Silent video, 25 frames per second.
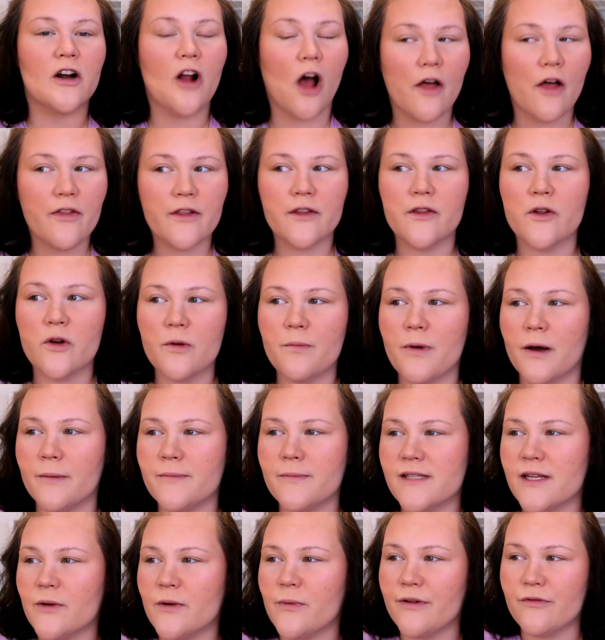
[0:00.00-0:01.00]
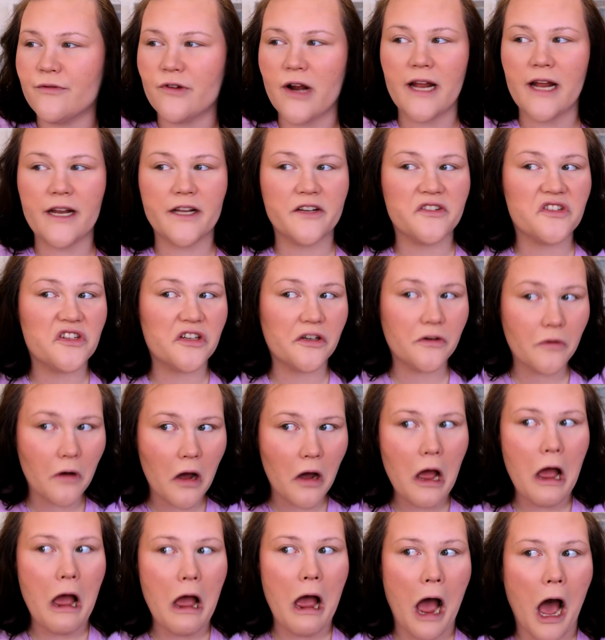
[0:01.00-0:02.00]
all the little bumps that we've ran into,
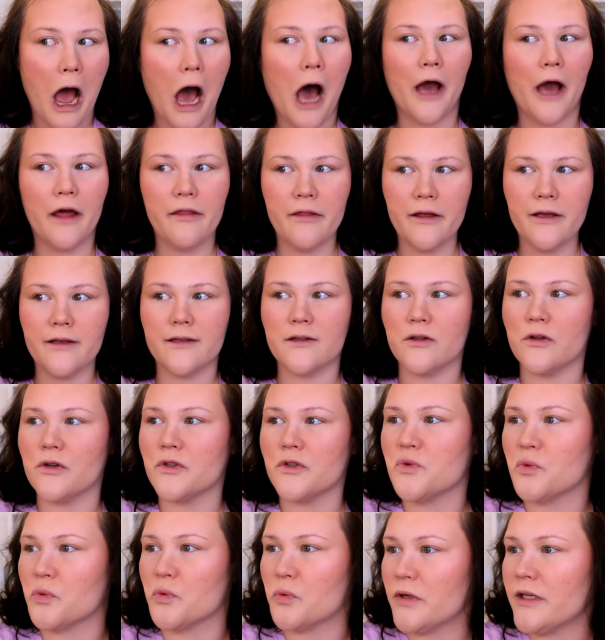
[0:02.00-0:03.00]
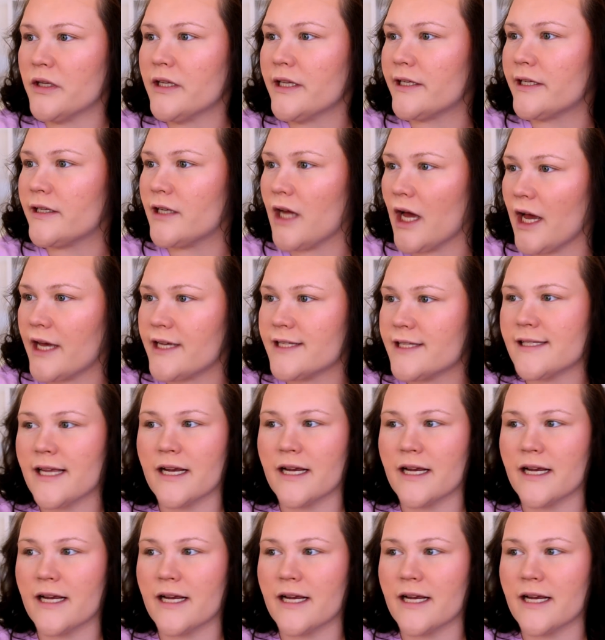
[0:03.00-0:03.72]
I think it looks really nice.